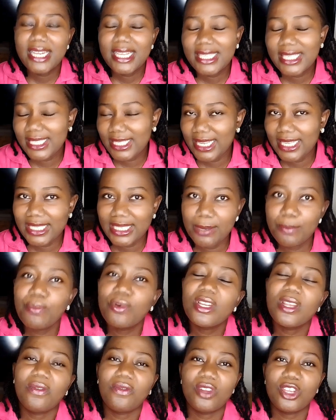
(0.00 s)
This is a
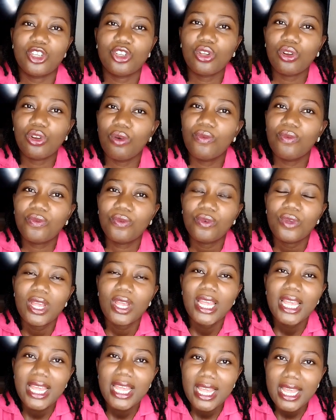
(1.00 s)
simple definition of
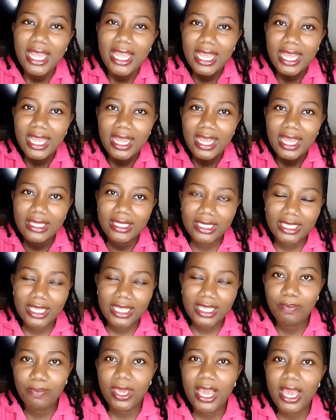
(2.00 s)

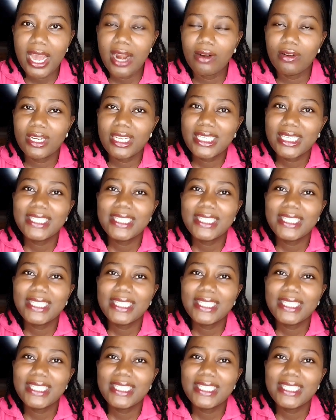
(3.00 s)
CPR.